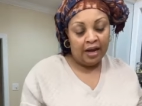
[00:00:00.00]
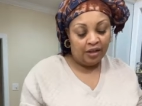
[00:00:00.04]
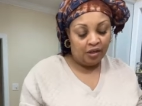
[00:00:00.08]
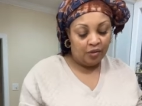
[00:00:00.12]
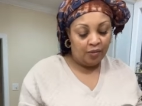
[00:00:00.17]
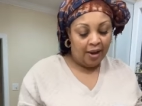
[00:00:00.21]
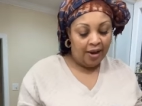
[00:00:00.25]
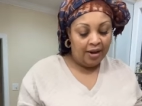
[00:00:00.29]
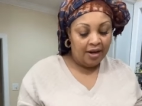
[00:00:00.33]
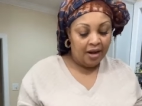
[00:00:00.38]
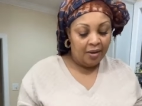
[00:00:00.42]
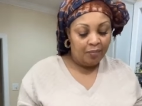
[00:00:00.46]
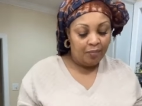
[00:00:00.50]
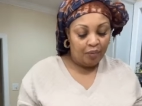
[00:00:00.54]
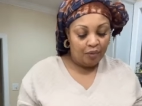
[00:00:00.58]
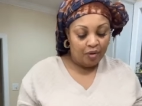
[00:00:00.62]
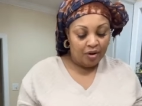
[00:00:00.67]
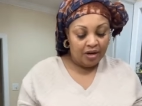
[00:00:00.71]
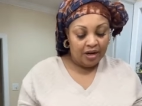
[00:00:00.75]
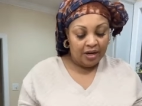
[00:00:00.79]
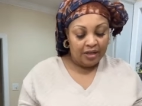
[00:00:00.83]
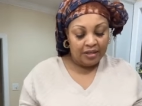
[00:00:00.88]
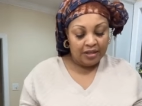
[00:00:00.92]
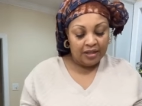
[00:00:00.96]
That's why they are
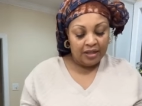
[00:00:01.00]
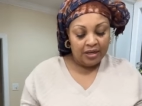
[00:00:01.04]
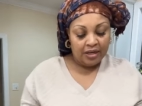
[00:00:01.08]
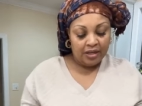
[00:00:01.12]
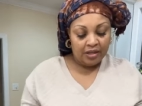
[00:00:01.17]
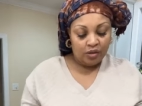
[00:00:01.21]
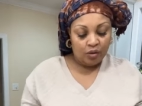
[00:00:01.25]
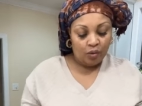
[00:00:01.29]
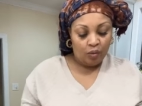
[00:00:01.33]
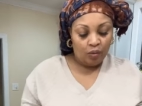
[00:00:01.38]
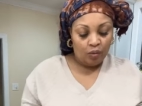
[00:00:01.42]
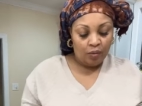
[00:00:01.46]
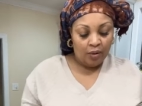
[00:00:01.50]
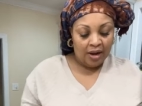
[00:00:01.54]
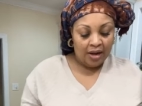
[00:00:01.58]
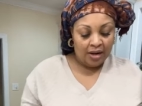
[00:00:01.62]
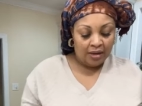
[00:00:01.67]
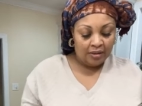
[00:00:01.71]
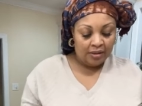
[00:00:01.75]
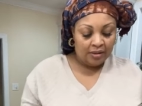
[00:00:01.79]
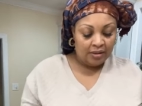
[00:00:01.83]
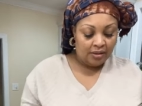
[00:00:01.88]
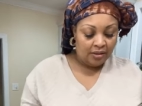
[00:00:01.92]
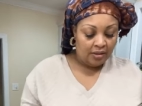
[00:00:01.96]
predicting these
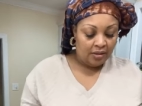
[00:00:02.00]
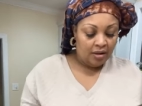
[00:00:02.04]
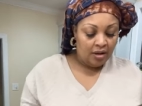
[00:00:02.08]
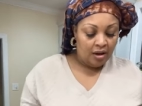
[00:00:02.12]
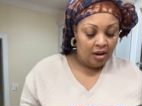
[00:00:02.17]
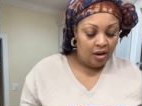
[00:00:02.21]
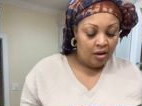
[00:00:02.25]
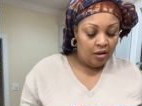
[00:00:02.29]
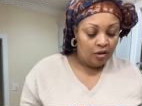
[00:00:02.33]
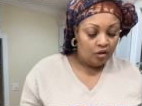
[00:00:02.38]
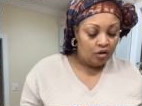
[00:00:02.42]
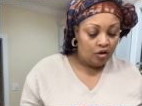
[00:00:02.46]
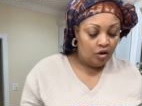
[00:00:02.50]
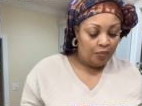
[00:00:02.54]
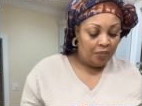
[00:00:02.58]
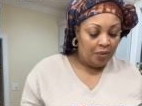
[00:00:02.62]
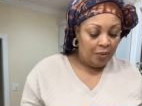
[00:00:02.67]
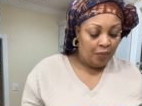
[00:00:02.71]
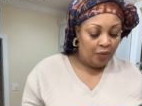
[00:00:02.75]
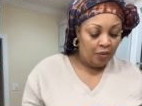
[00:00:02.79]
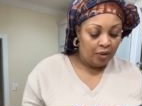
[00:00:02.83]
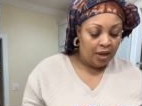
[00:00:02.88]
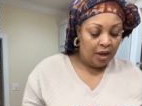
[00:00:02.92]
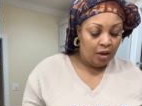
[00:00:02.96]
weathers. So
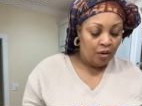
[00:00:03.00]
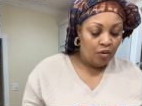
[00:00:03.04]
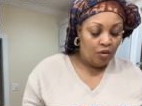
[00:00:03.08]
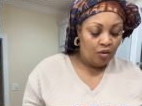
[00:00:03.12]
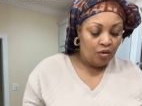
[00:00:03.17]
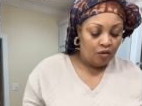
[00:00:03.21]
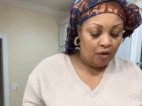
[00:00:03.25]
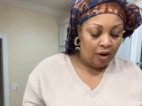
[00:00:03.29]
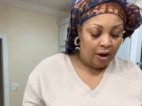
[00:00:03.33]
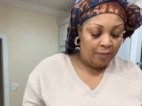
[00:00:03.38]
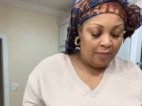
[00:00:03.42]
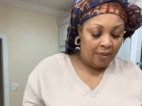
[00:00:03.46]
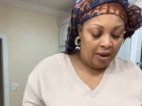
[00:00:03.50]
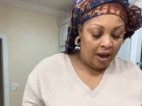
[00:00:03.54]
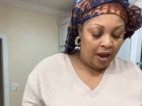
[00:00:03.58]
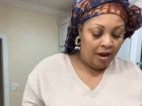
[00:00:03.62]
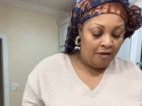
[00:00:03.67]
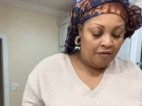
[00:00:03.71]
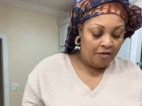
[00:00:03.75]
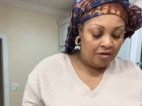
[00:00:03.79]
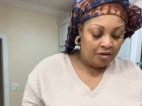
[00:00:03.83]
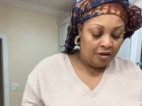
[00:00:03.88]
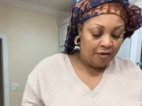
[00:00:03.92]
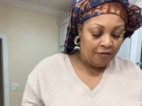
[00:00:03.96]
people can go grab
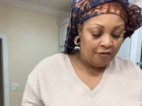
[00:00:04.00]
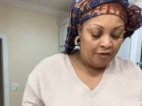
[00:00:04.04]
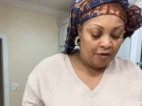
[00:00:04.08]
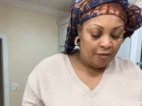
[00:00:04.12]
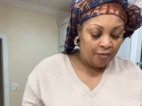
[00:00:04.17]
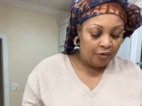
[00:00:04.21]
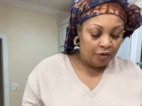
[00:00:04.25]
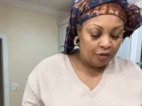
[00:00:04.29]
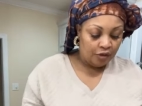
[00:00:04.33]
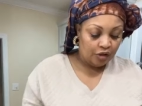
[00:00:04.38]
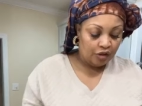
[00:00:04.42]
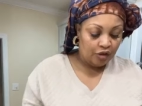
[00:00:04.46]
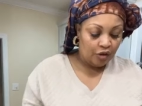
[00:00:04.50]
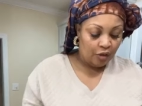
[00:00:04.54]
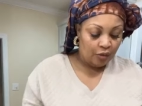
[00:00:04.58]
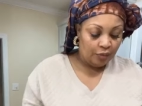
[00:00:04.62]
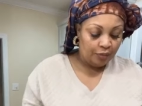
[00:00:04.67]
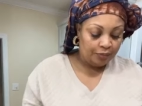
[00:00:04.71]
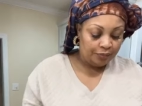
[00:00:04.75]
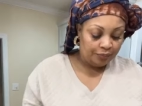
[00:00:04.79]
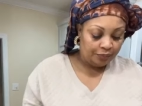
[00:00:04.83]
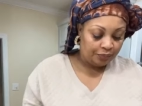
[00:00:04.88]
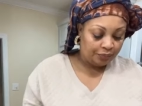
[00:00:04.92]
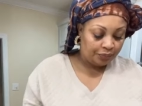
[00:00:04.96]
everything from the
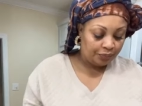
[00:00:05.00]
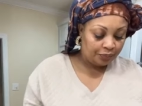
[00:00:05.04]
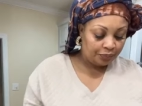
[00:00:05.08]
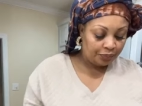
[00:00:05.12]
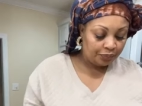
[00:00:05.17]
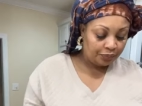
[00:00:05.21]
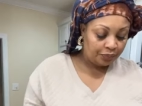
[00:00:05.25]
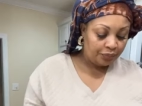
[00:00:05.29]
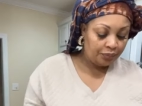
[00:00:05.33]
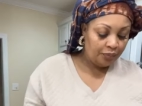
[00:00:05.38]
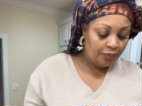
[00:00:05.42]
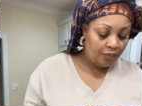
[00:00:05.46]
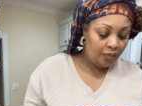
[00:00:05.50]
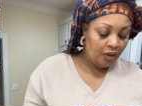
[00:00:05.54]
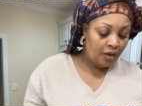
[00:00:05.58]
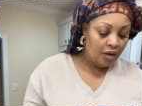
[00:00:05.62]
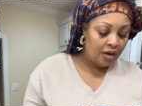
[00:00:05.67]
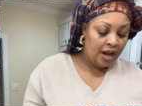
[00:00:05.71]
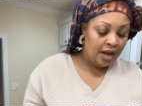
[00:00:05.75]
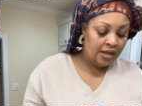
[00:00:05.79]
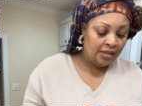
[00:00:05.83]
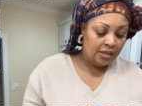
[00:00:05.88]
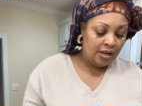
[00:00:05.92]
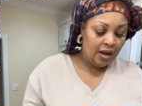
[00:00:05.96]
store.
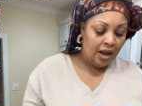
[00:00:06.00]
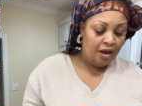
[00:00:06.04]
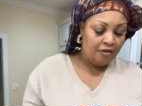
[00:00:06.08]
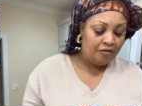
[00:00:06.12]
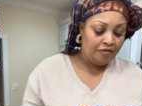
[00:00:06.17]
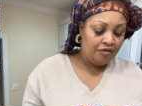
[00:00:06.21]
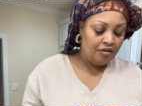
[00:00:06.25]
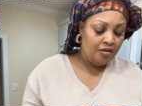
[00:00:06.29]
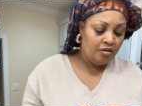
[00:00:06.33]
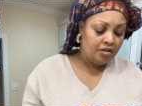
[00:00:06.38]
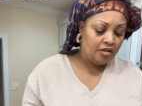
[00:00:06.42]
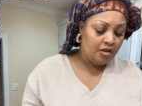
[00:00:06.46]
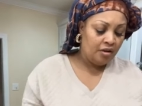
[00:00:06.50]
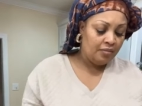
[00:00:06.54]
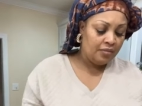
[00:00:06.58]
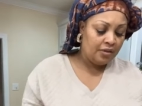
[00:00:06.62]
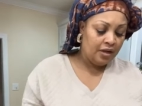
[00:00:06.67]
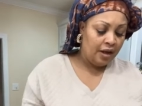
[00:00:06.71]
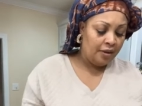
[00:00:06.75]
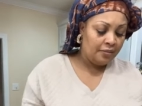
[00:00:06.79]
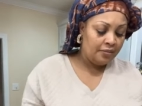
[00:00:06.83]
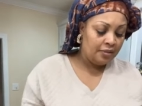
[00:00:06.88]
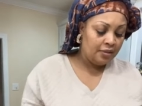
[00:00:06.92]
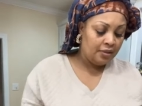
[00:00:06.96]
That's how I feel
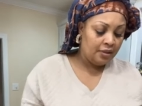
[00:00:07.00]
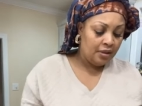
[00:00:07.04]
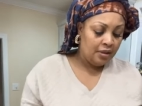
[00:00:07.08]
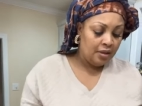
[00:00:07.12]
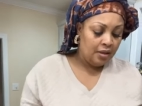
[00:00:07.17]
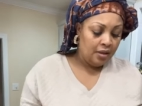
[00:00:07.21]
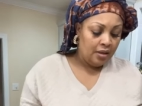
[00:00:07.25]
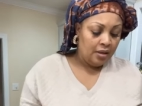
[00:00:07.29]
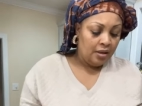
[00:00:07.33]
sometimes.